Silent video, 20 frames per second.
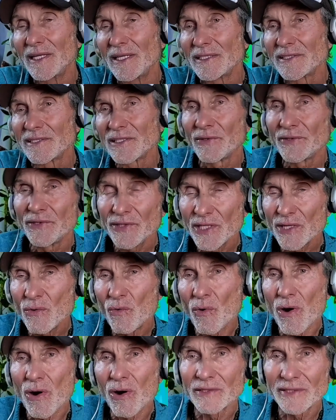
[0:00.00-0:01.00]
So you can
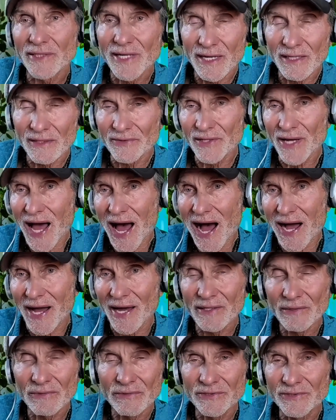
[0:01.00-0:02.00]
walk down the
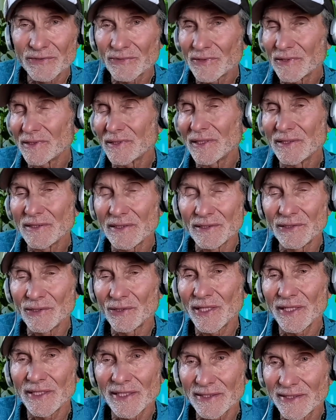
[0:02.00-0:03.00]
aisles
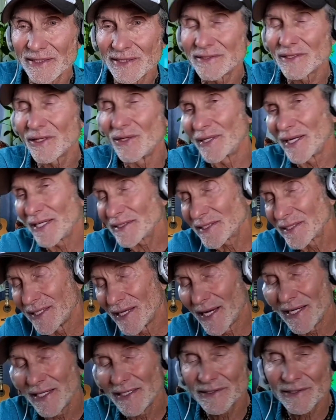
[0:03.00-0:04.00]
looking at this. Oh, that's
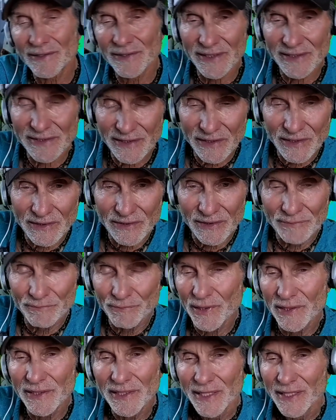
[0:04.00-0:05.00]
nice. Oh, that's good.
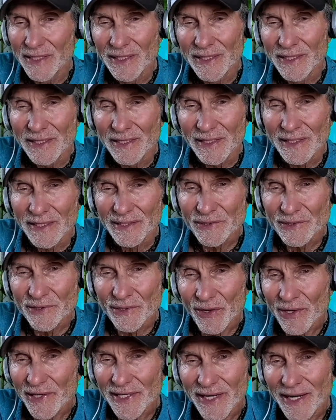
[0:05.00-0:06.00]
But you
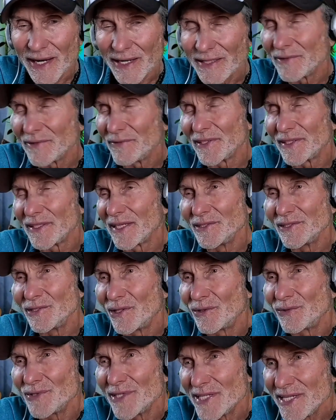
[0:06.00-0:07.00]
already got everything. You
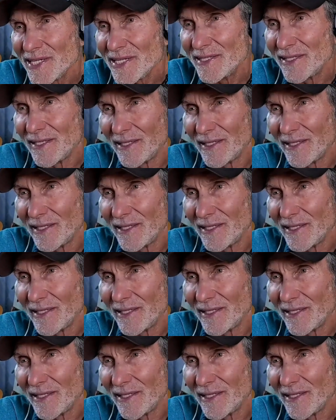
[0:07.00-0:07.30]
don't need